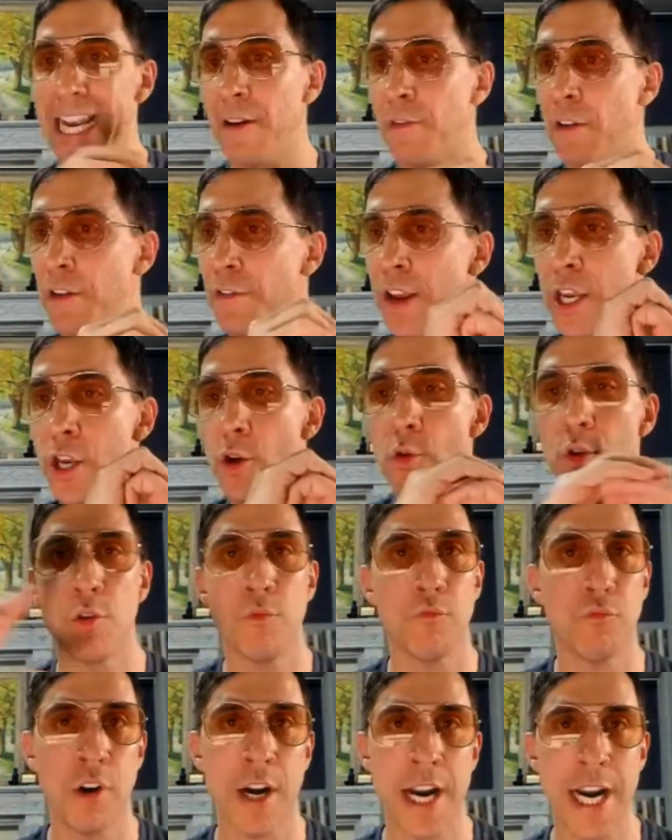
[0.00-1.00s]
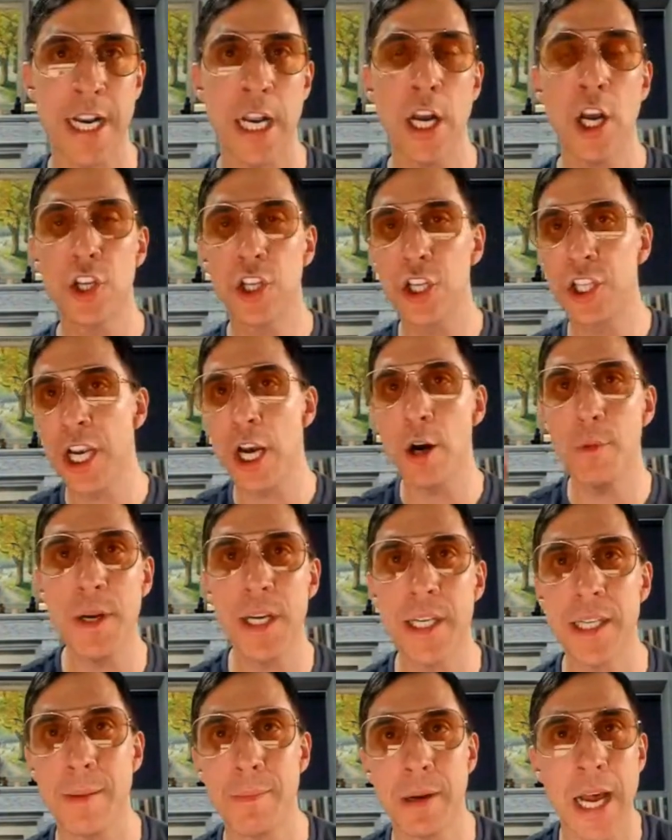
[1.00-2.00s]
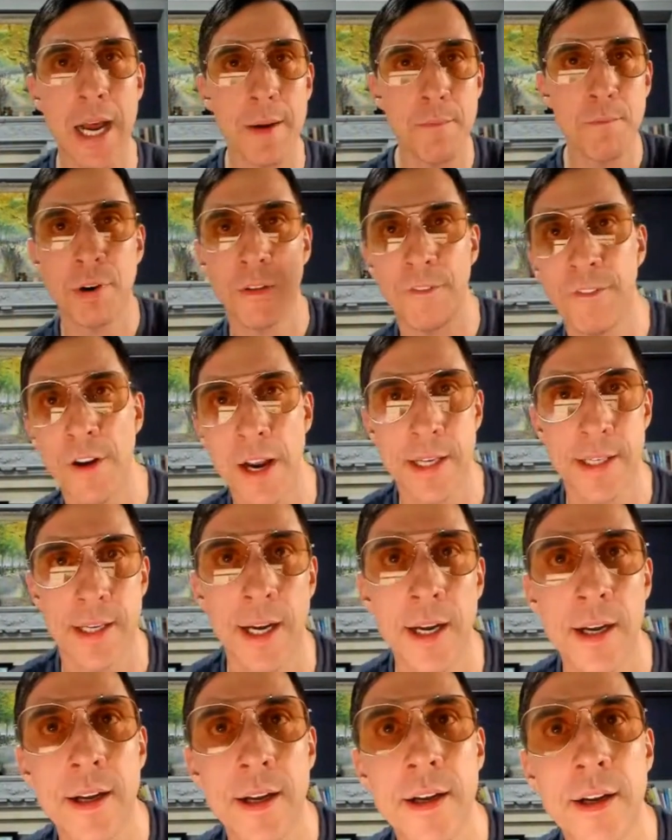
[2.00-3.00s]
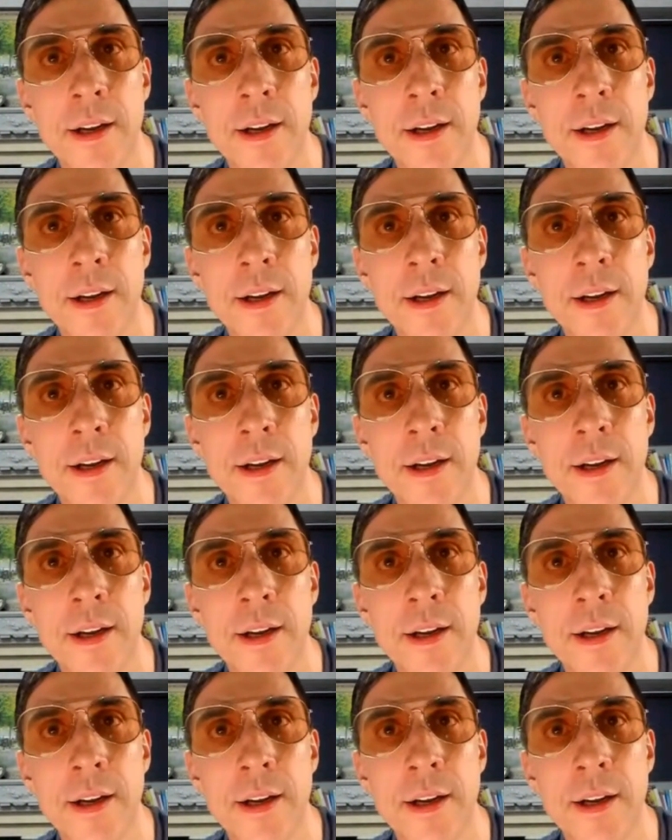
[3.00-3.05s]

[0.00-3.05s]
Everything you can read. So tell me some cunt professor